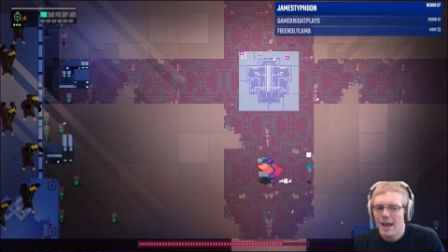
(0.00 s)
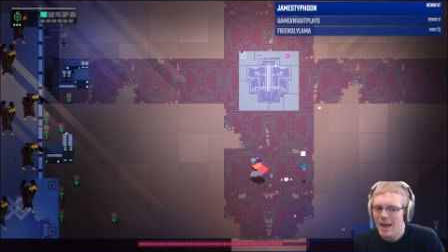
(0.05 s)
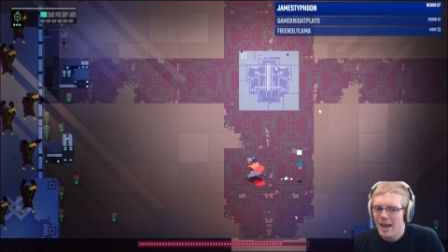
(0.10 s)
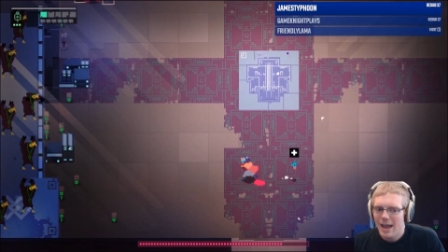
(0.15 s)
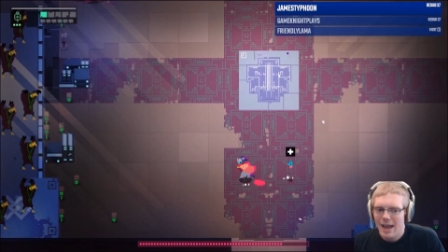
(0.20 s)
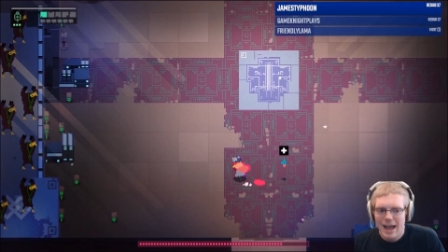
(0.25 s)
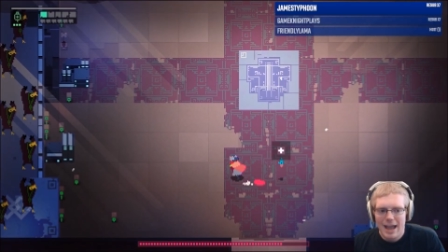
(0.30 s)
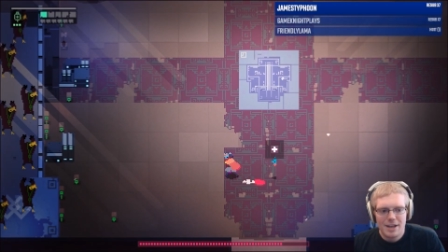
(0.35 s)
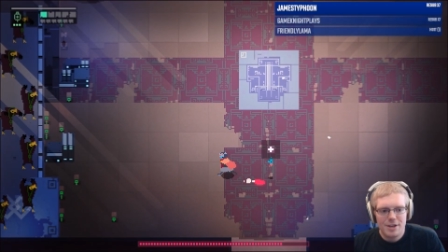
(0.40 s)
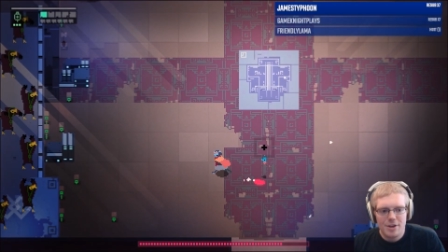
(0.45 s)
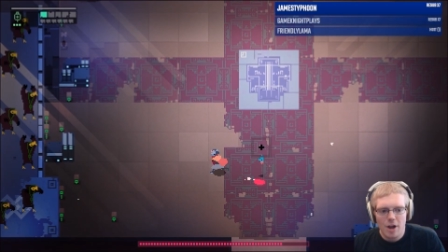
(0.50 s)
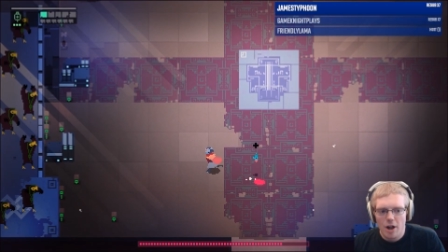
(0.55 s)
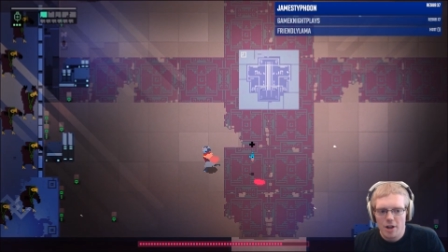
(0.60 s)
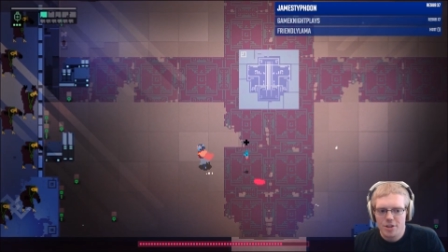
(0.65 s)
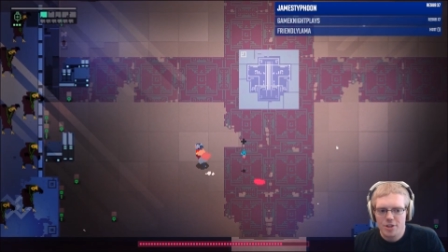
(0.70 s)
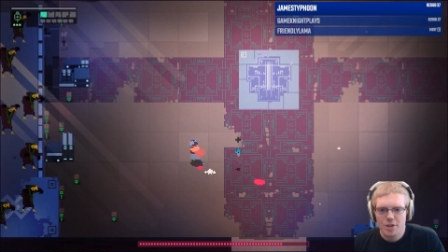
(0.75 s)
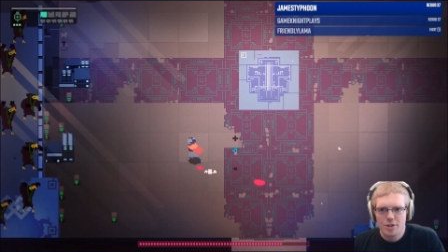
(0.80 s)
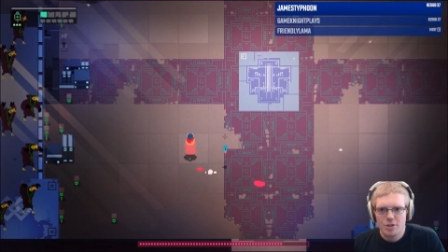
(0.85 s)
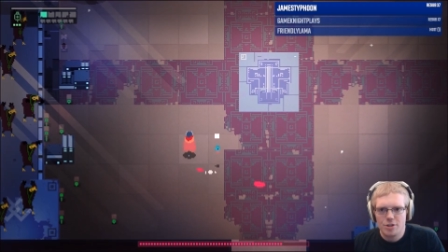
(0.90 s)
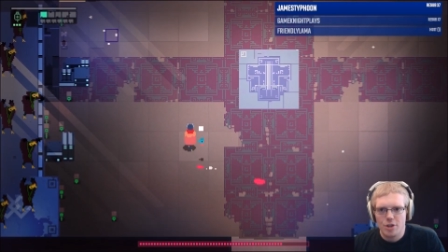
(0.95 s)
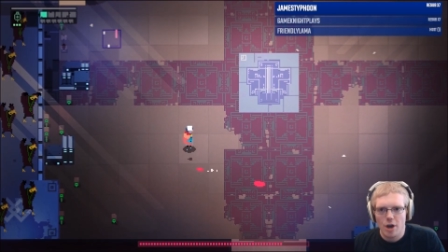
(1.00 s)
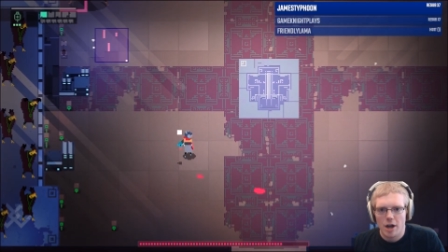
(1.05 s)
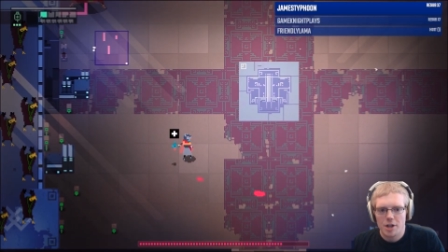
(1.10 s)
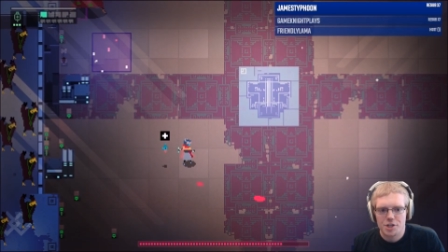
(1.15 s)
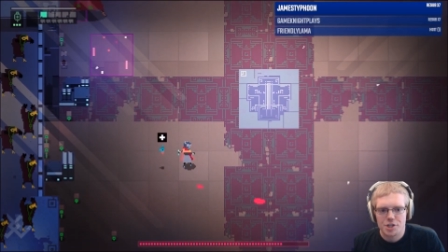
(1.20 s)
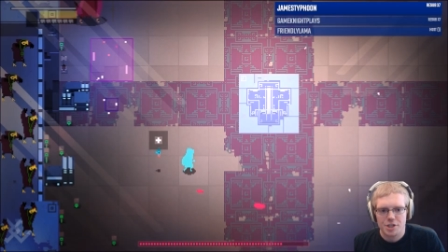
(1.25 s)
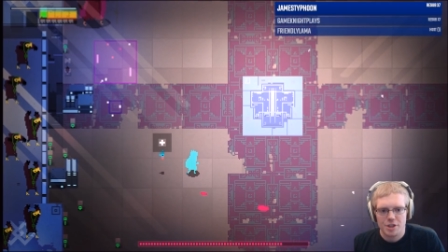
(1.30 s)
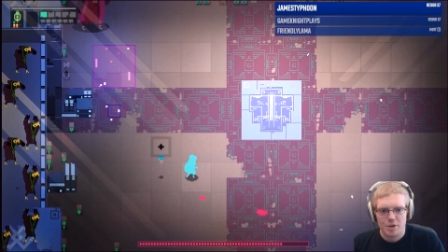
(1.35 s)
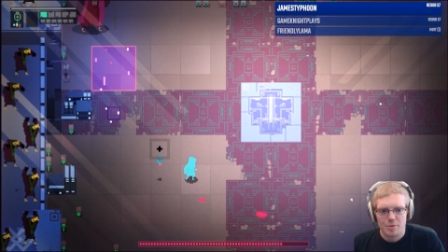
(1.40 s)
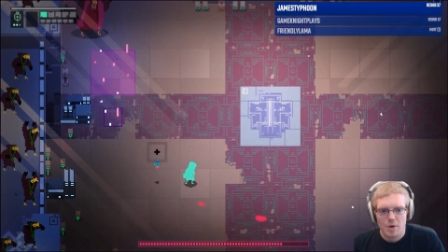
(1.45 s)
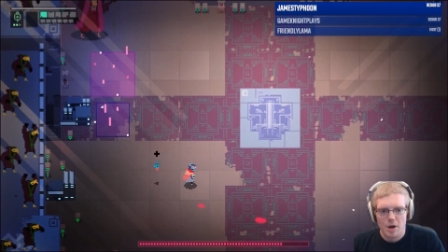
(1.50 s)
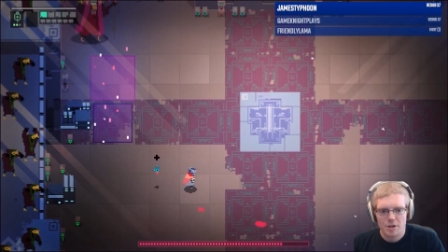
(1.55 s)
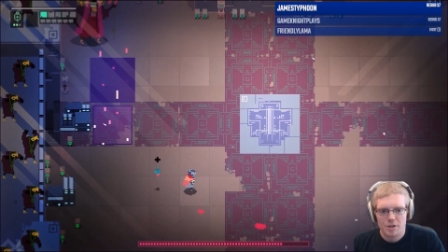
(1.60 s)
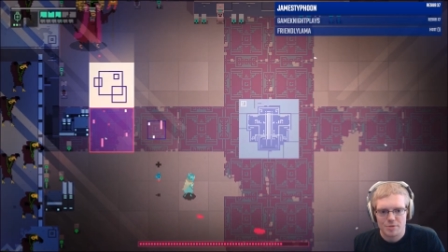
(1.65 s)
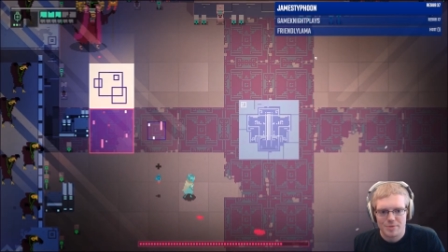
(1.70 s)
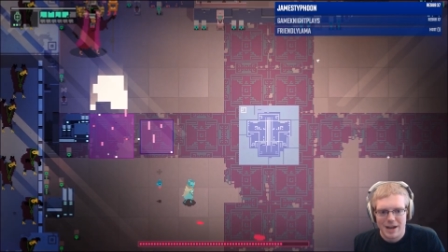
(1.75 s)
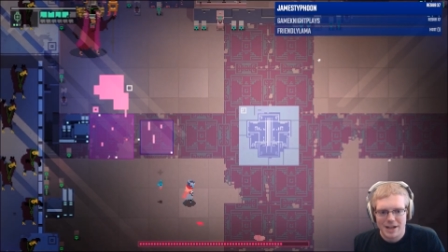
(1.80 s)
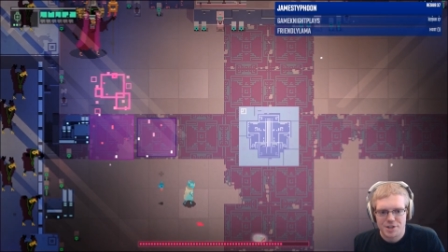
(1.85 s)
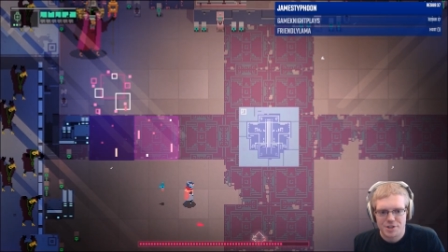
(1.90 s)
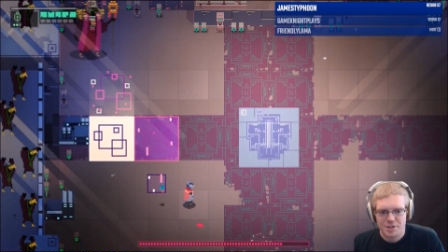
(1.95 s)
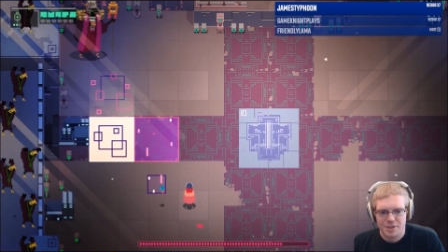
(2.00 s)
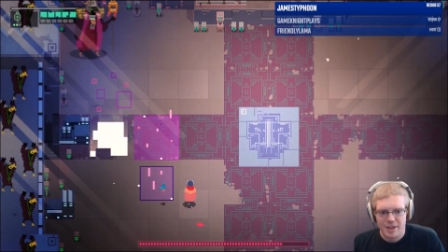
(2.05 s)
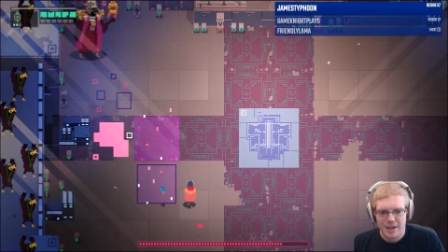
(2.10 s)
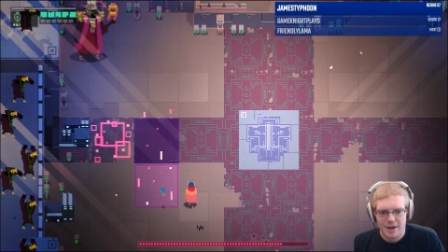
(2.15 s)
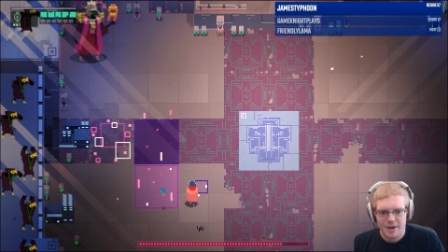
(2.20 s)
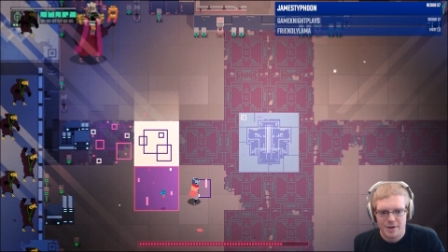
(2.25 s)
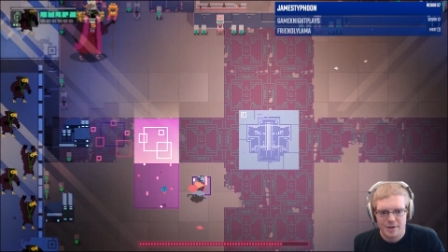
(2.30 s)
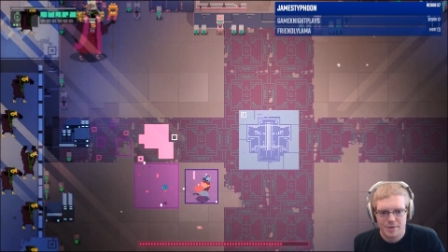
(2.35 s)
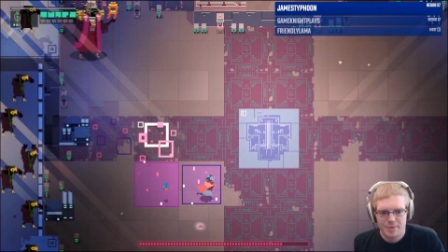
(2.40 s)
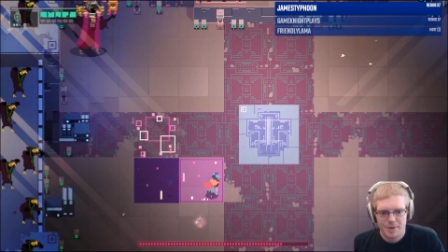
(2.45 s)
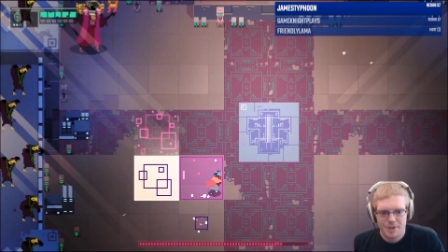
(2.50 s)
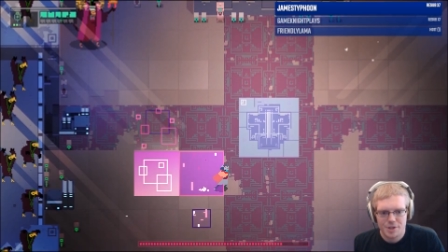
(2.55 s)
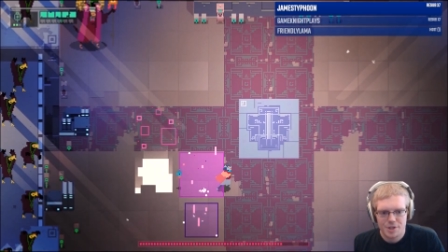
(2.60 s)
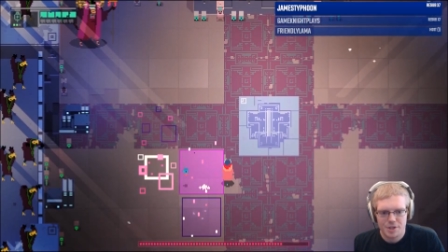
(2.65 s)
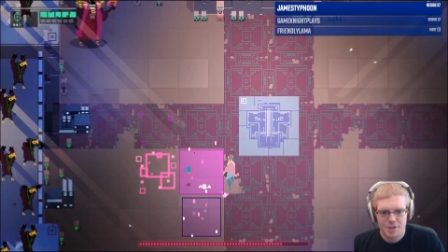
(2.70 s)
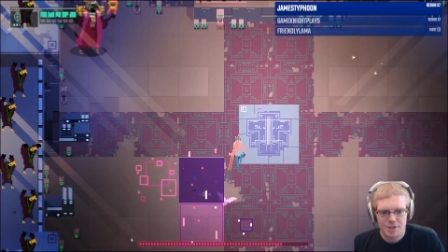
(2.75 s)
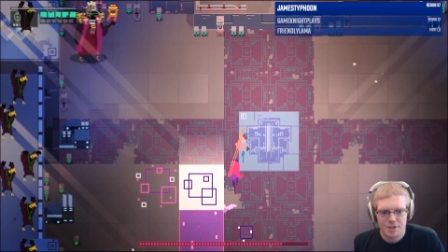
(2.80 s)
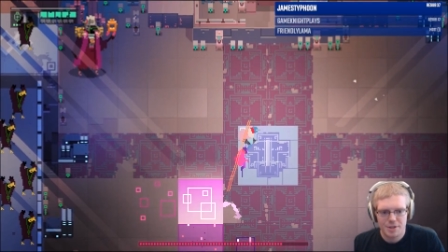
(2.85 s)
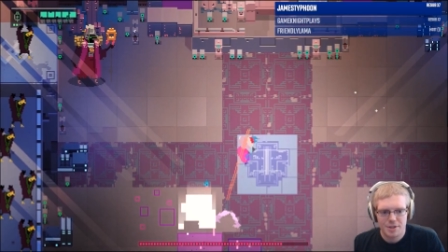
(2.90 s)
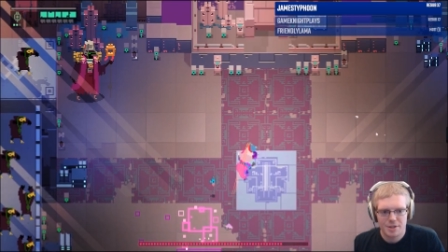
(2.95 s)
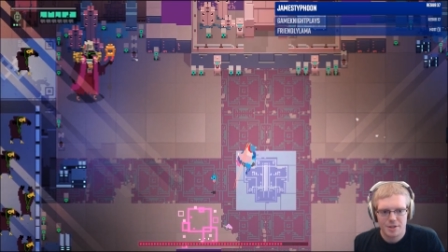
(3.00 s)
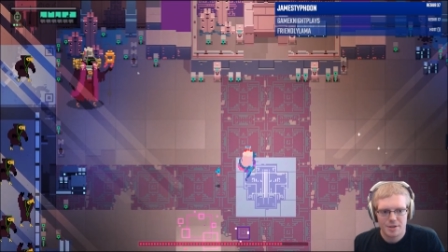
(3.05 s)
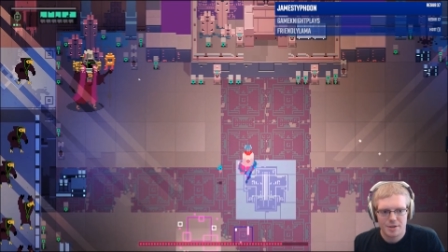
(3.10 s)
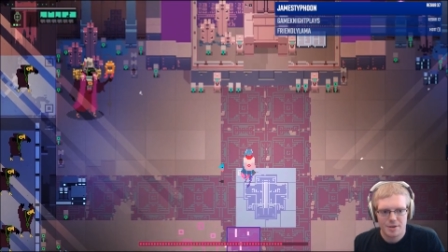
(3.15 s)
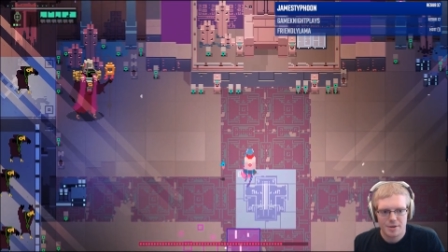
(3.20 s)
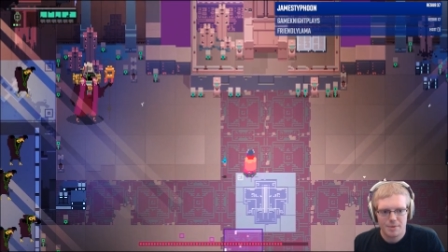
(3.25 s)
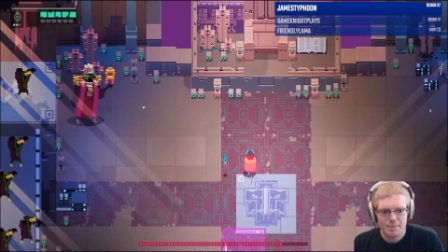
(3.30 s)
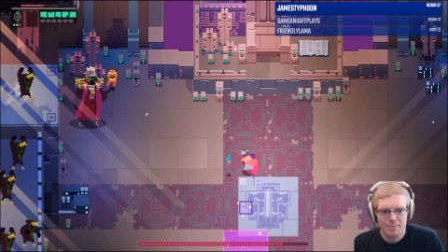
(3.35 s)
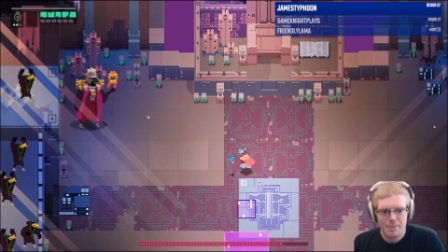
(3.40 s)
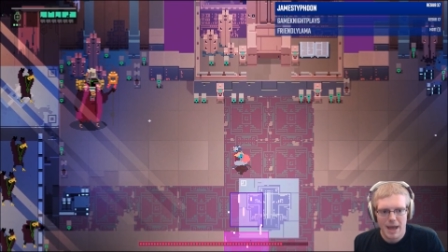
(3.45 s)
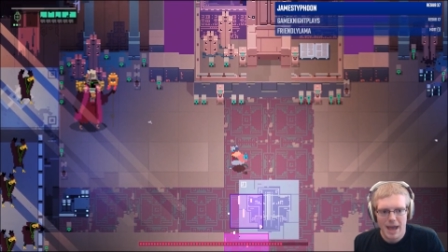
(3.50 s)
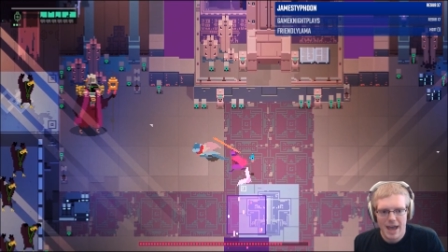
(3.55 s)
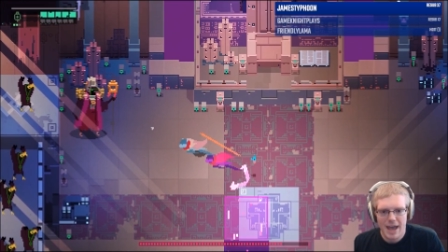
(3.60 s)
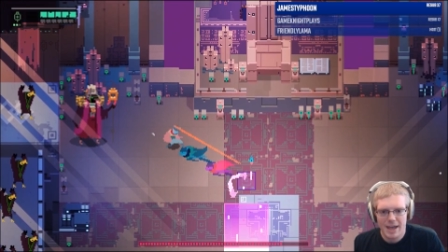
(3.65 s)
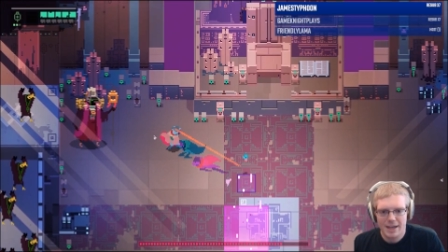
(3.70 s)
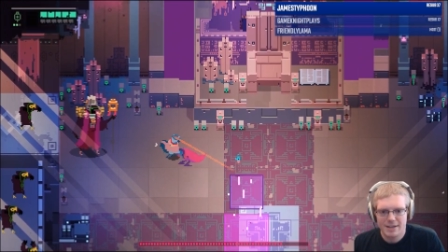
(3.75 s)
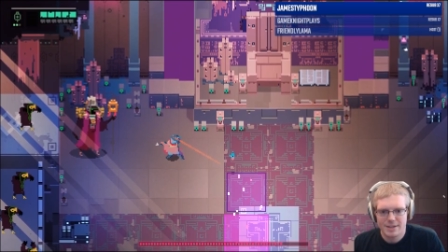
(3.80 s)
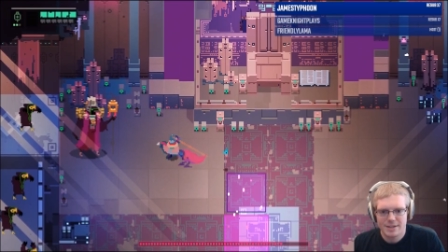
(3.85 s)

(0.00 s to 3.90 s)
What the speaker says: I also dodged in the wrong direction there, which is bad.